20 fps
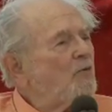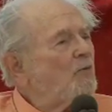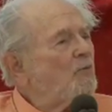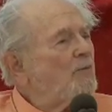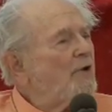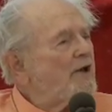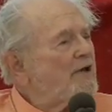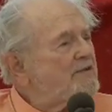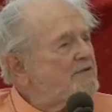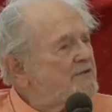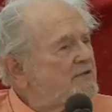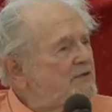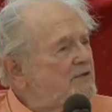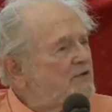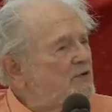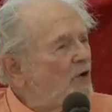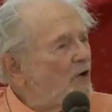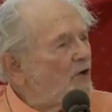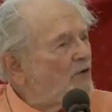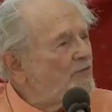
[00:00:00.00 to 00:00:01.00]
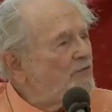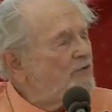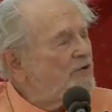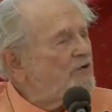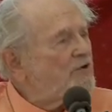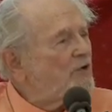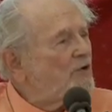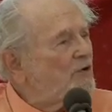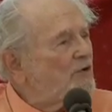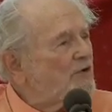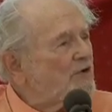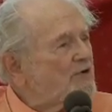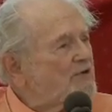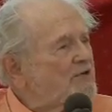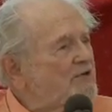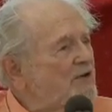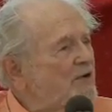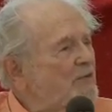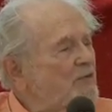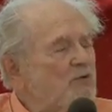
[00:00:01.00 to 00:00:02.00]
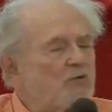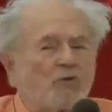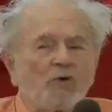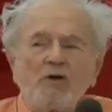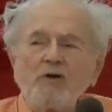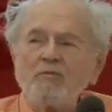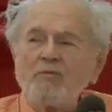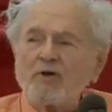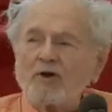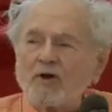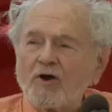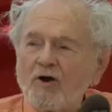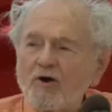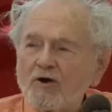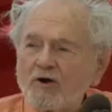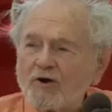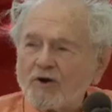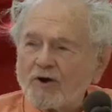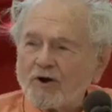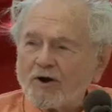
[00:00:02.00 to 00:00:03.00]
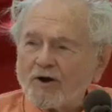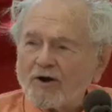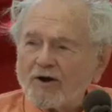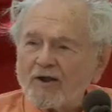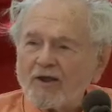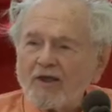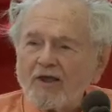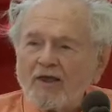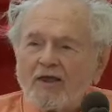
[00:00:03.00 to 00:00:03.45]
Master often told us he was William the Conqueror.